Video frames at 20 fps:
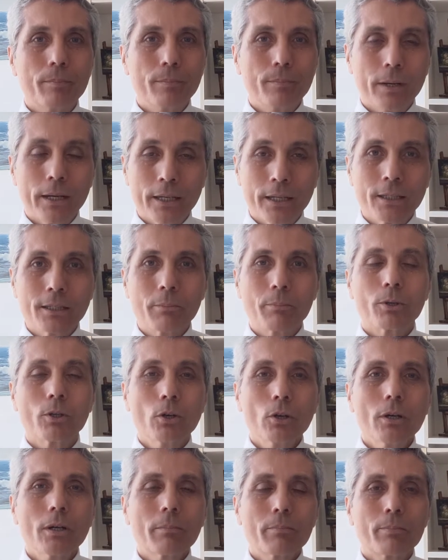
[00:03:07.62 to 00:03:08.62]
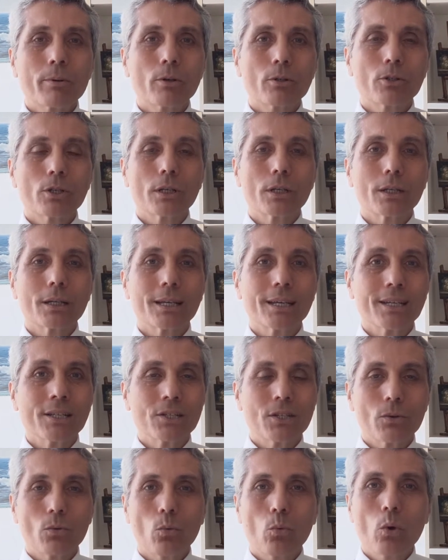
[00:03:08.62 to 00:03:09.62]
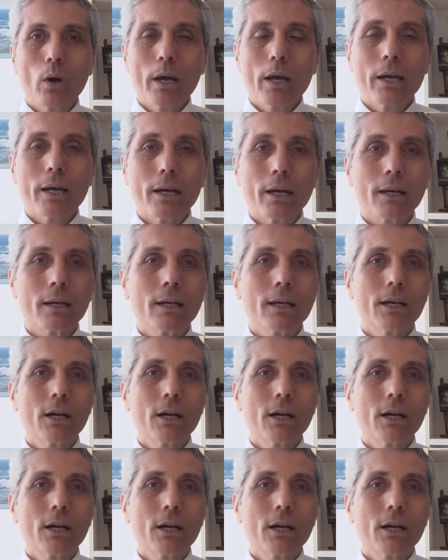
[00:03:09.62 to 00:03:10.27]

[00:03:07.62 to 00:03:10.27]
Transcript: entrepreneurial project is aware